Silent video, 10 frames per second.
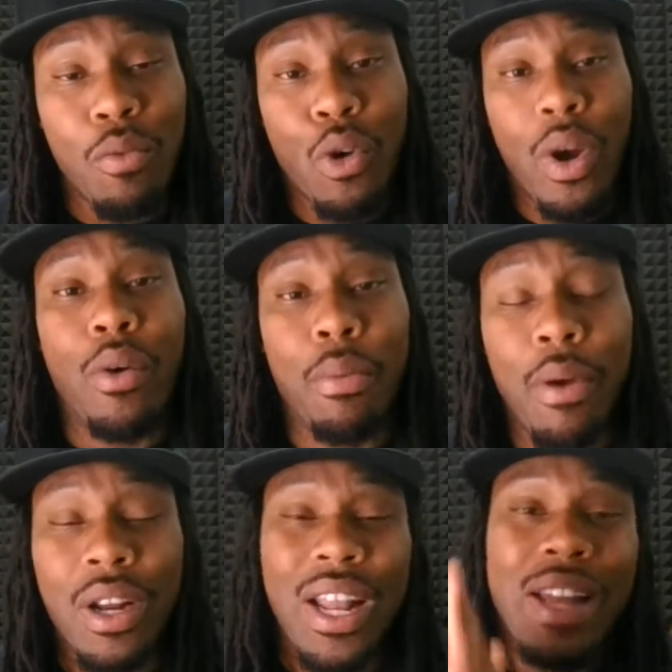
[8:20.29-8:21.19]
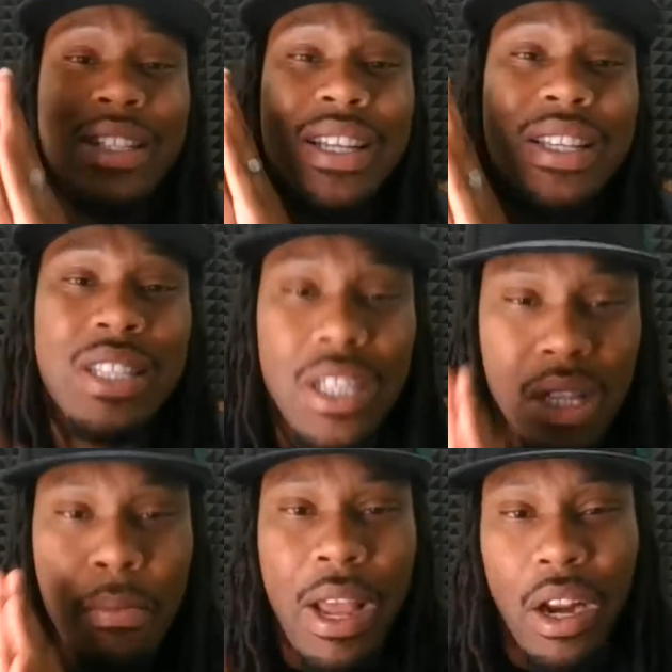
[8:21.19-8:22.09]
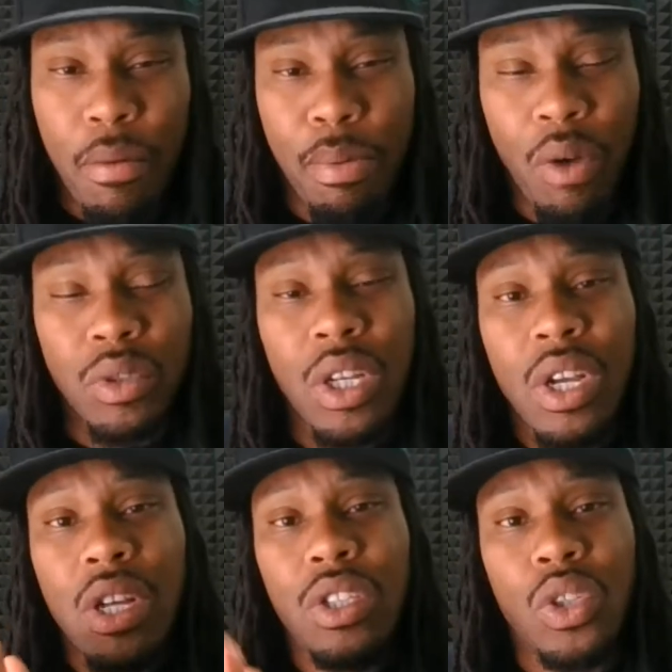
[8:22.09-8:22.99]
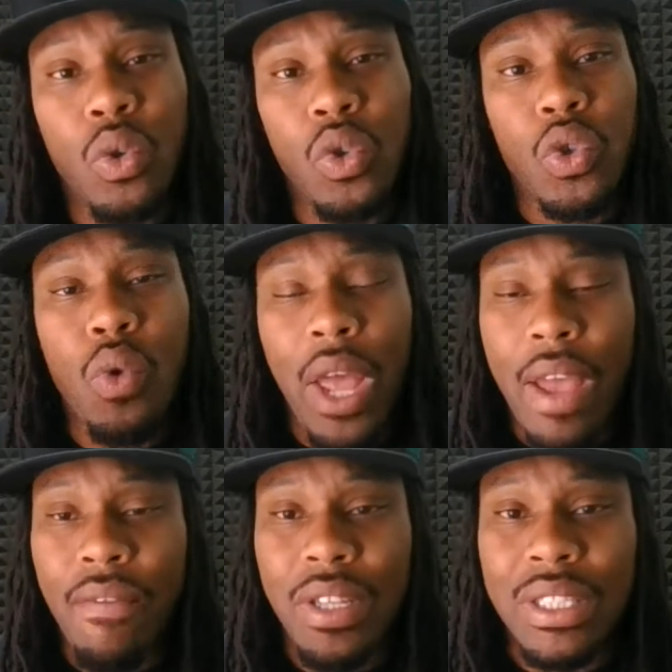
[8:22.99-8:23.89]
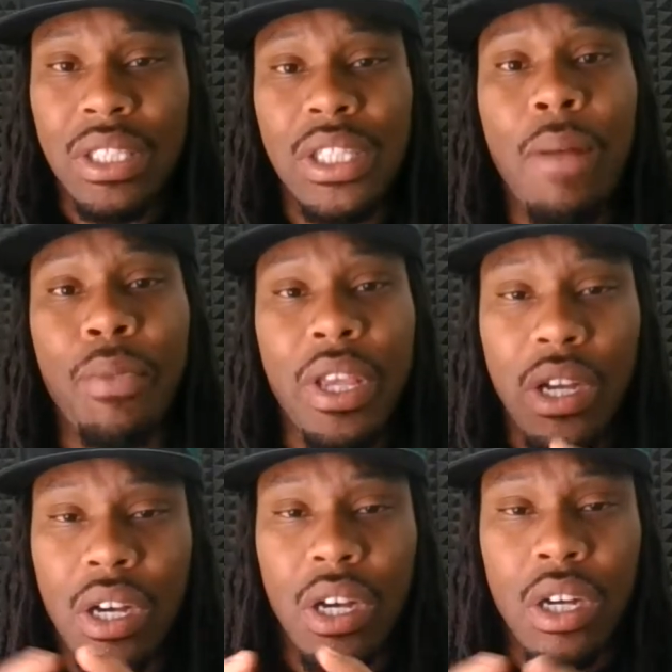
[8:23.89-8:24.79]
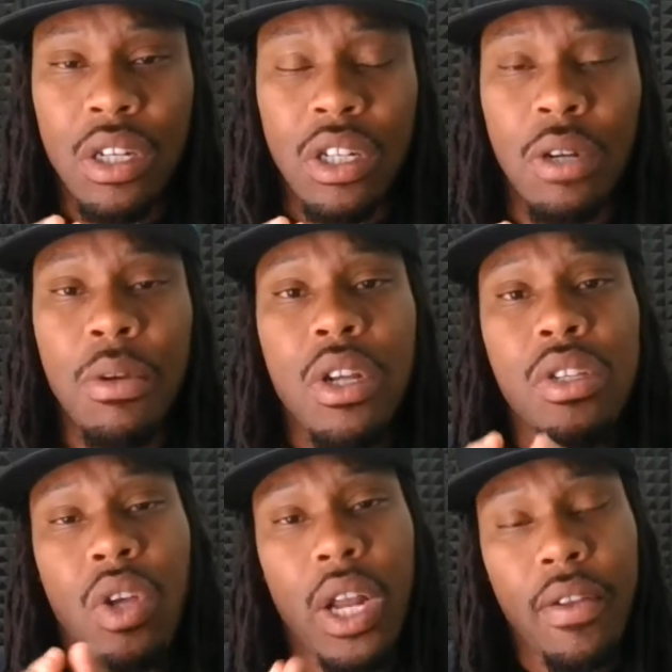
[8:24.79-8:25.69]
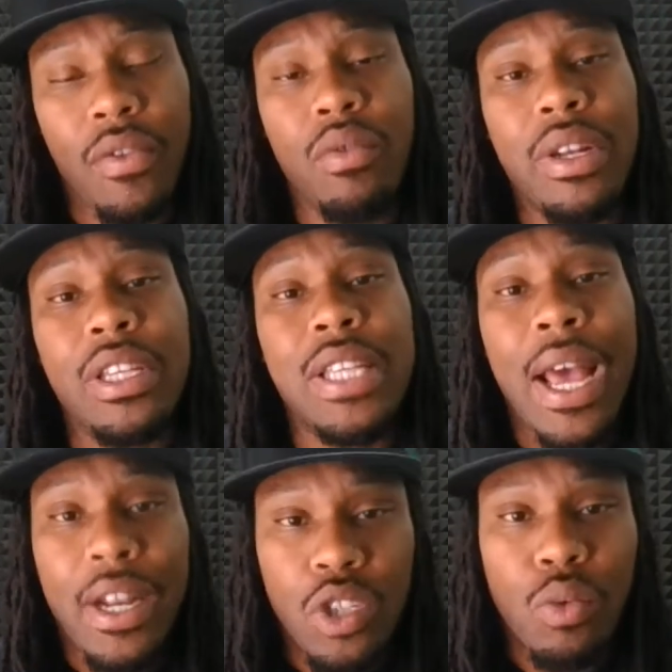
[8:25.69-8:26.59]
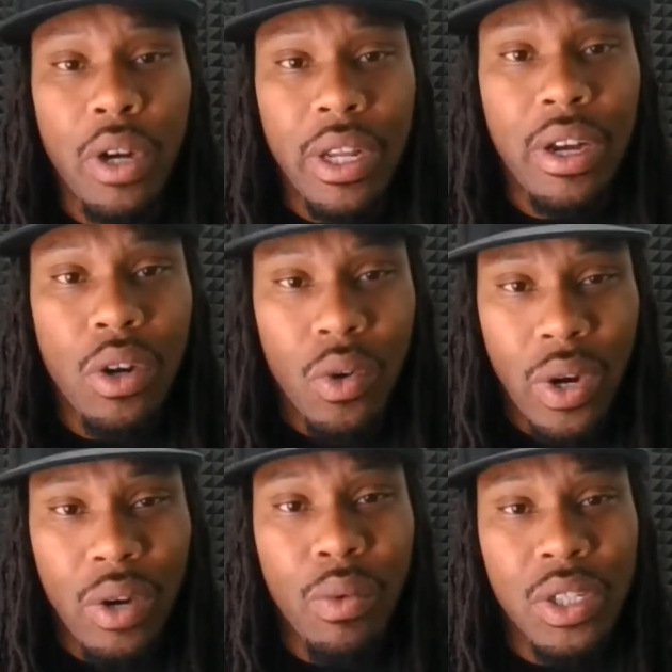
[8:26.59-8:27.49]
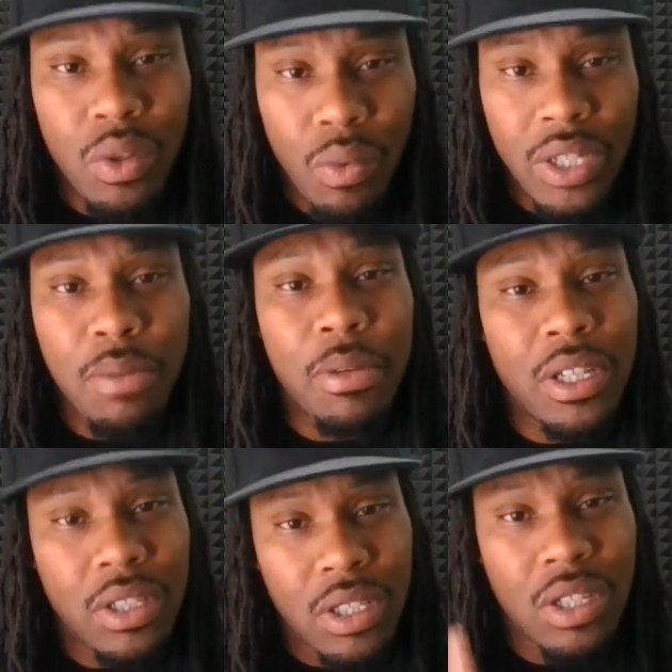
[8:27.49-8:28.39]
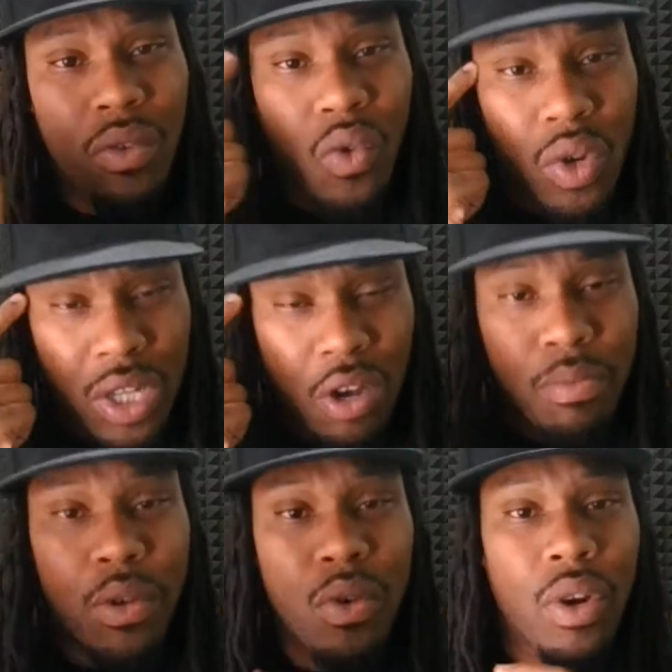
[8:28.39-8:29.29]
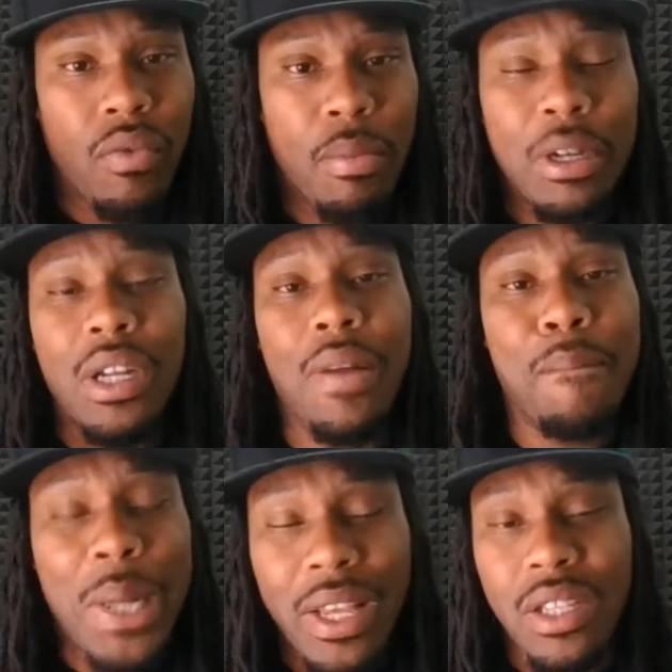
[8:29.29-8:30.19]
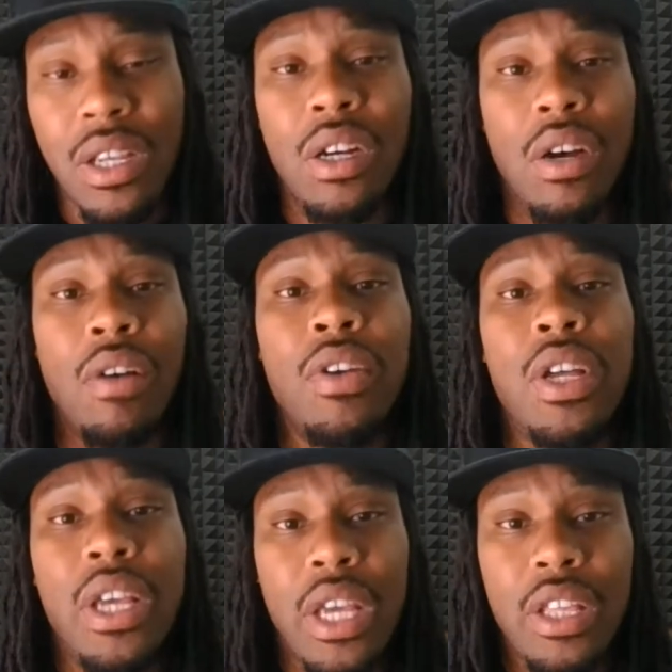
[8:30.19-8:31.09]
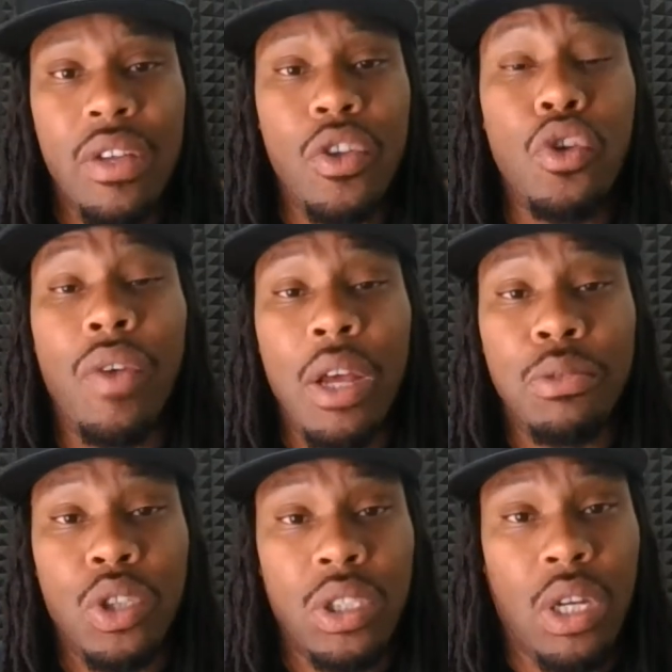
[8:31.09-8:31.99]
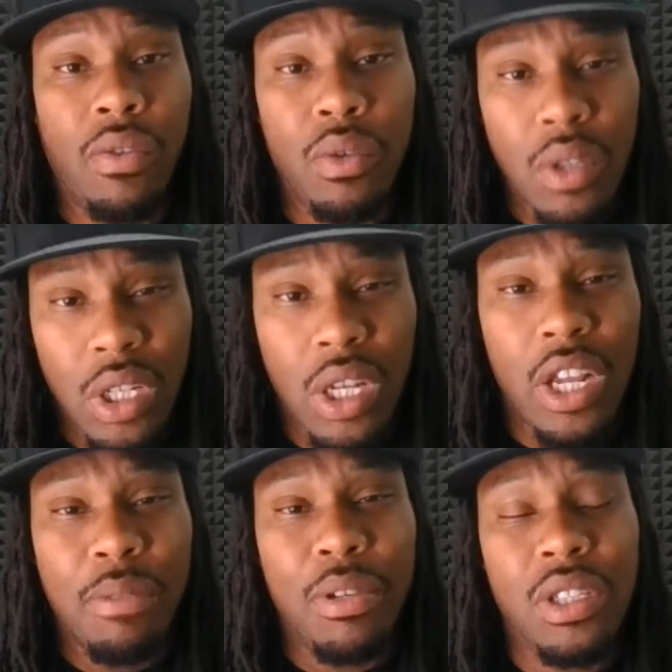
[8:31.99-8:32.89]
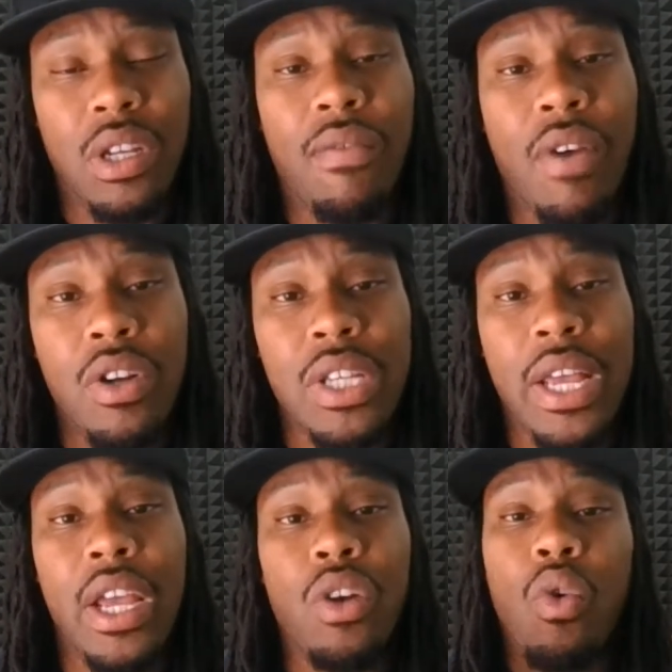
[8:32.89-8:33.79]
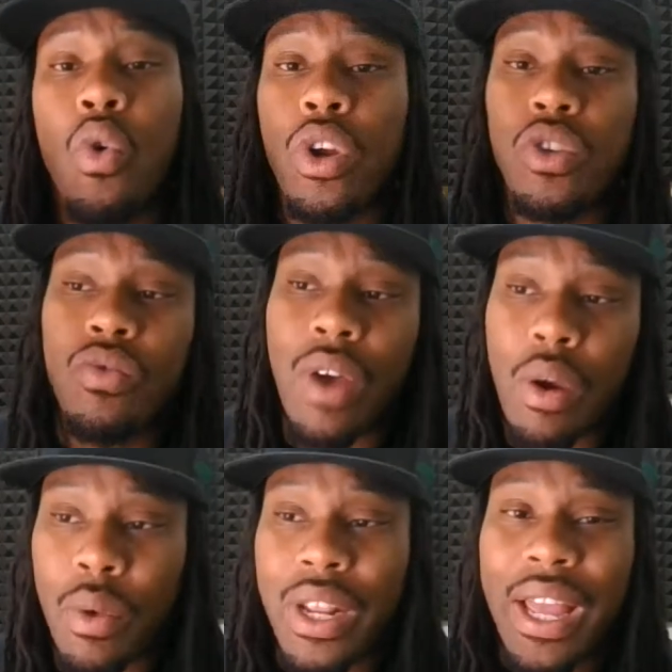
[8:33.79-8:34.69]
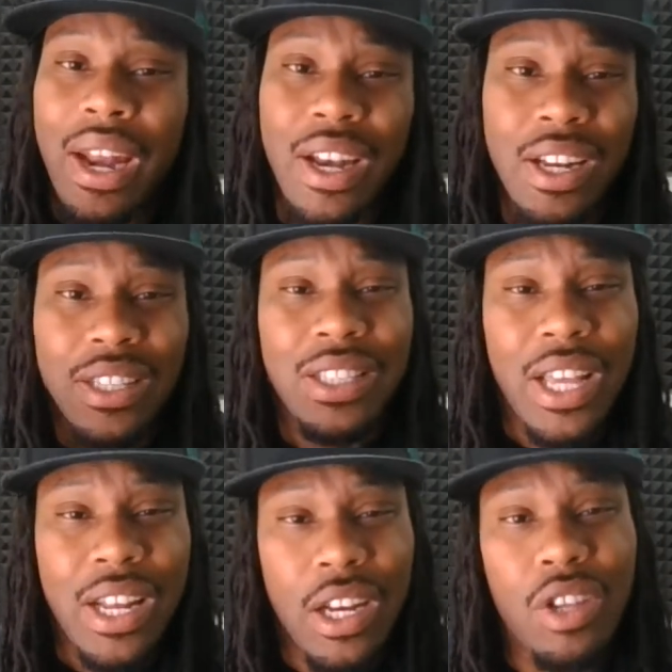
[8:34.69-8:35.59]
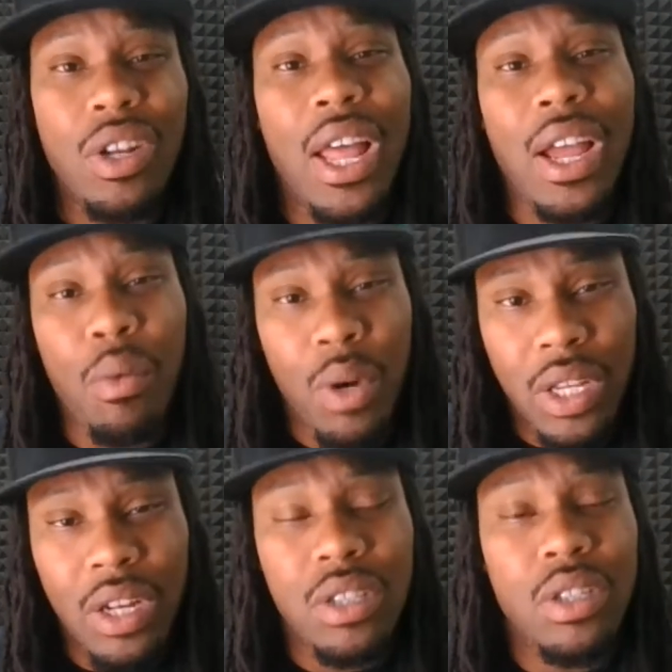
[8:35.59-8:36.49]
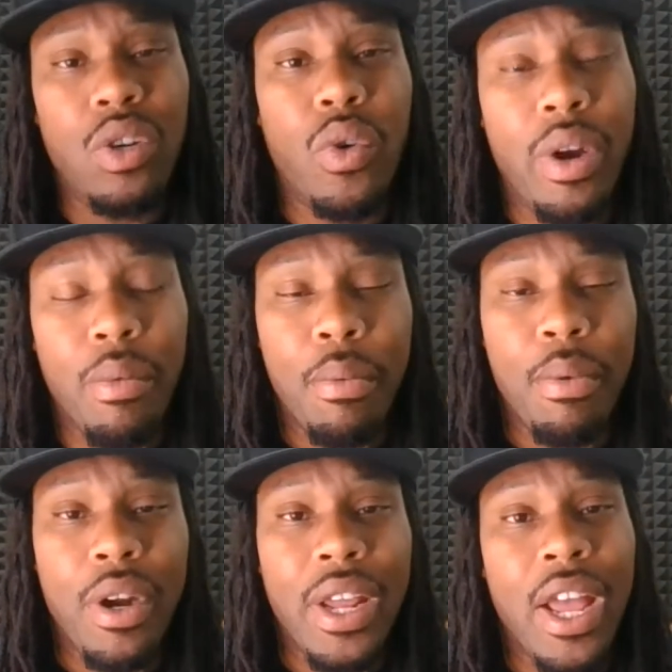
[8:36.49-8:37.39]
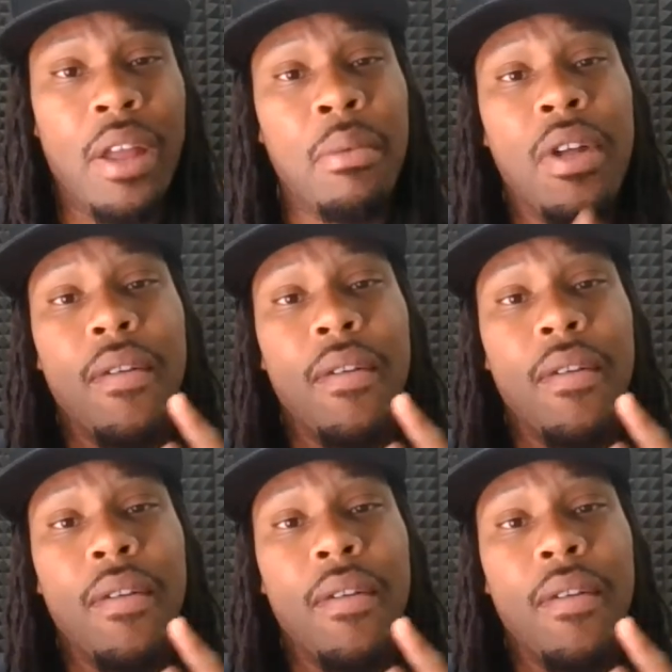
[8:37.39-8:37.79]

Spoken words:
But Credit Repair Cloud is a systematic approach to you having something, a hub, so that if you decide that you want to get into credit restoration business, and of course I hope you're doing it from a good place of either you've helped yourself or you're looking to help yourself first, and or you've already got an understanding and you're like, I want to get into the credit repair game,